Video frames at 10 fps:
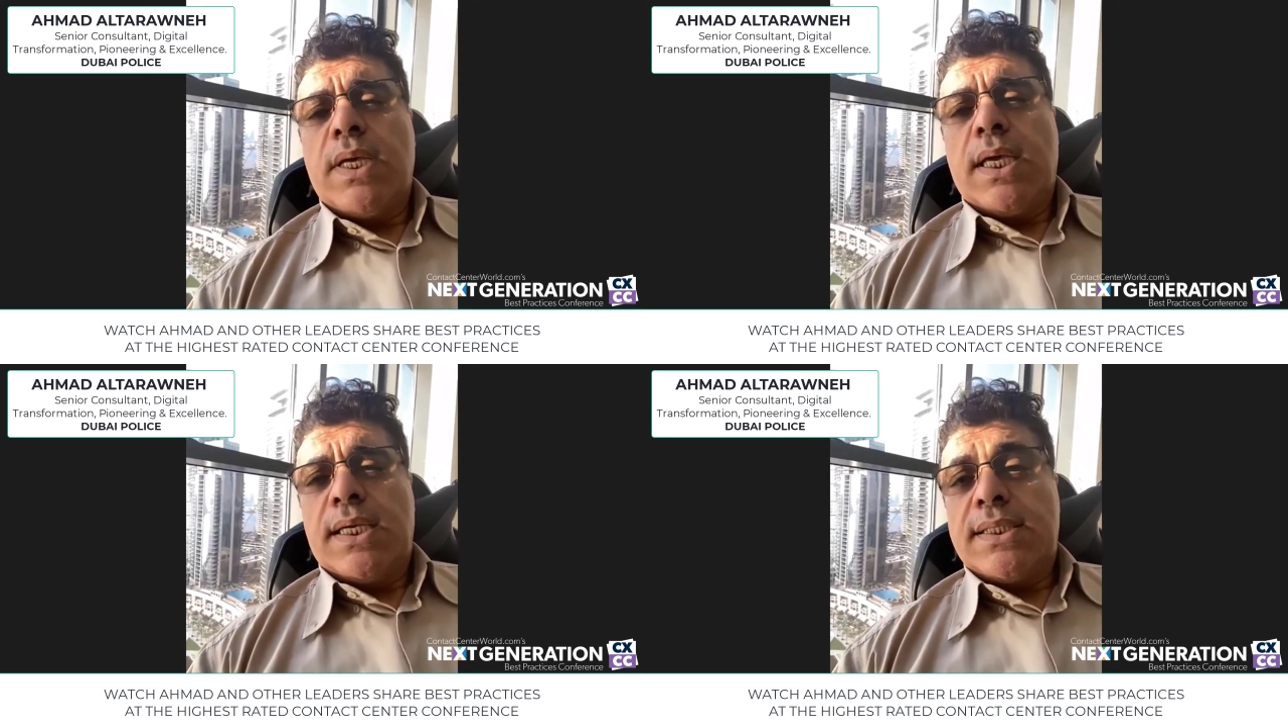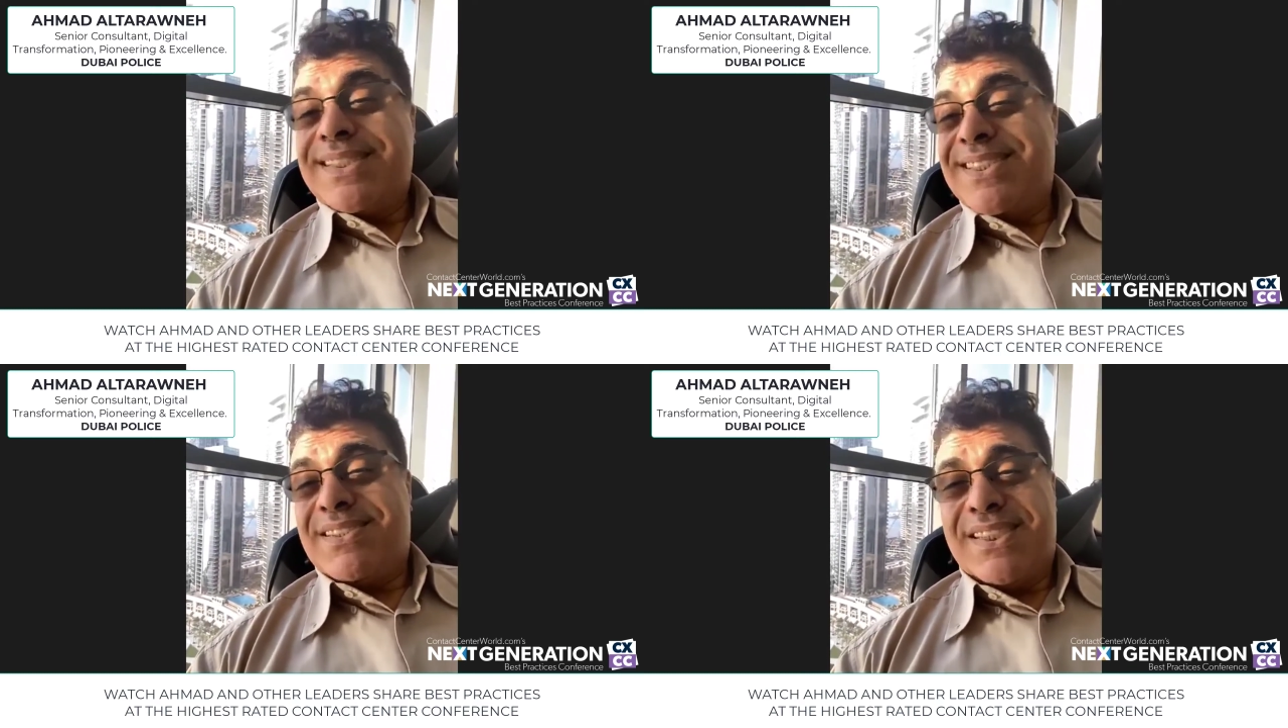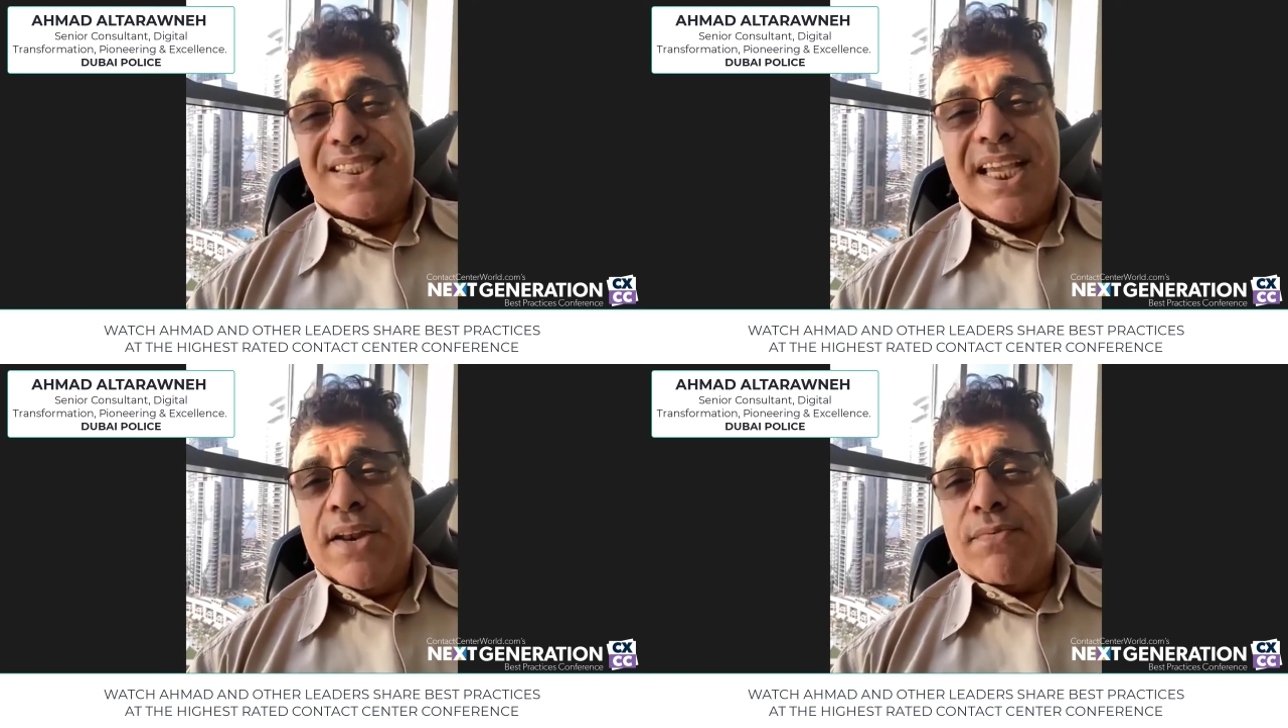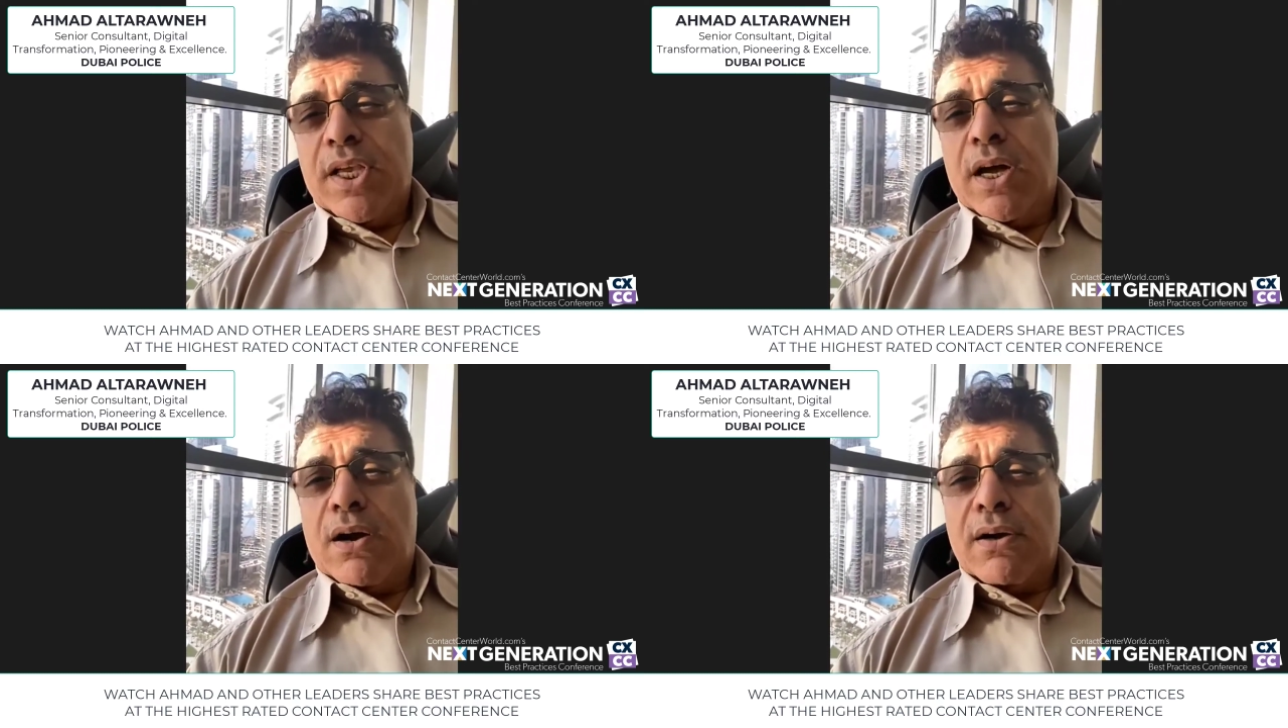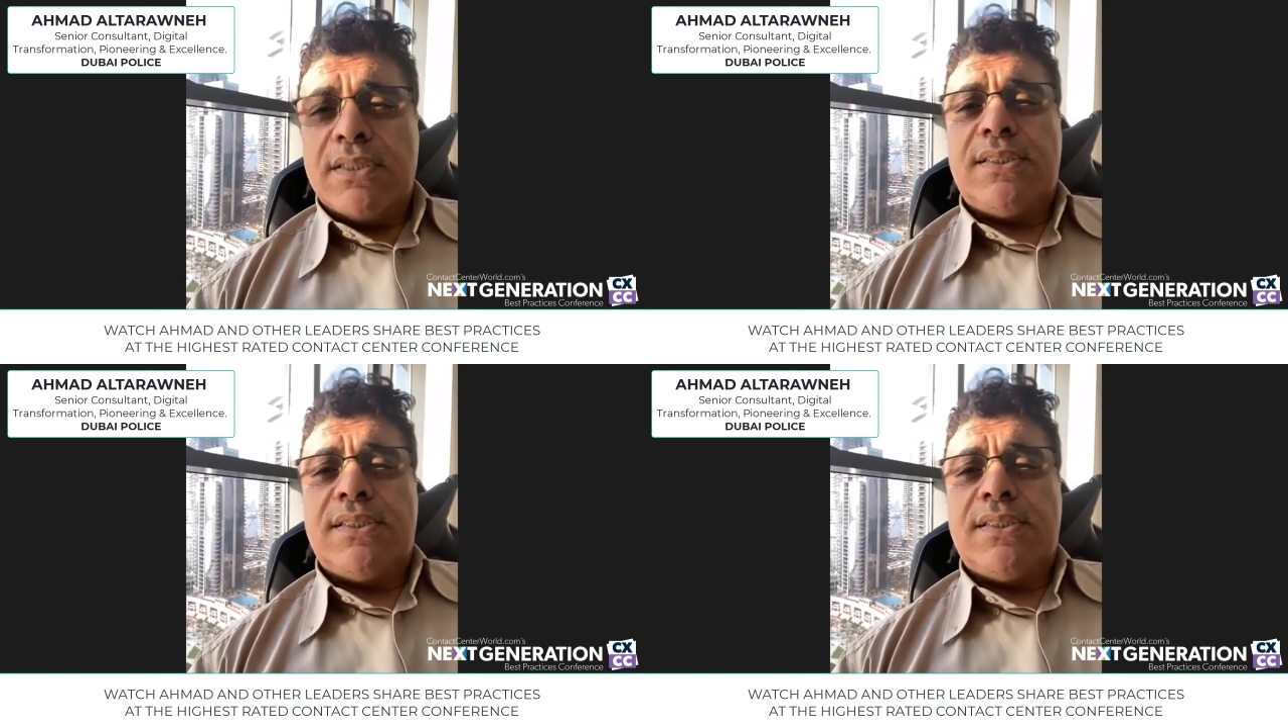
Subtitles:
is state of the art.